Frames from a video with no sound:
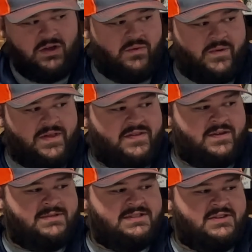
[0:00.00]
with
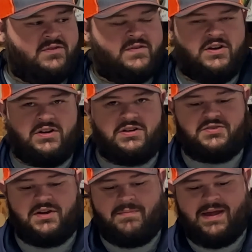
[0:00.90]
some silver
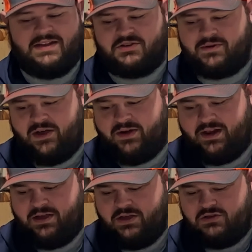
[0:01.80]
trim bands around it.